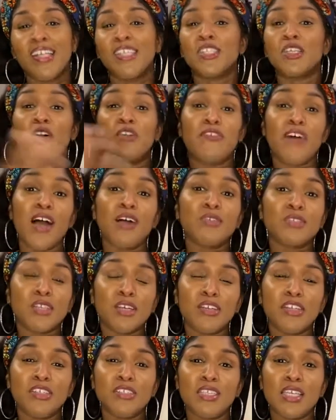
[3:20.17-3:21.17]
So if I was
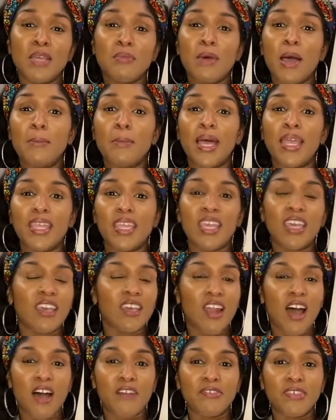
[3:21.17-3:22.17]
on your team, I might kick it
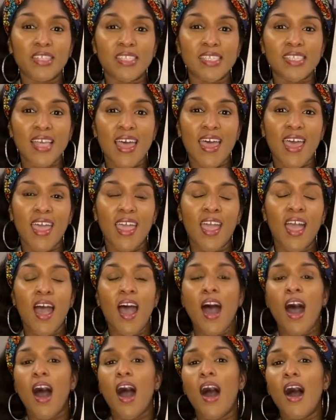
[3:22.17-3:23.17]
off and say,
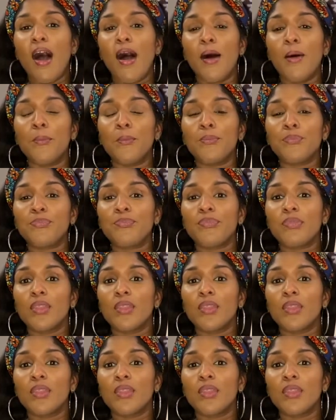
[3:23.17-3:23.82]
um,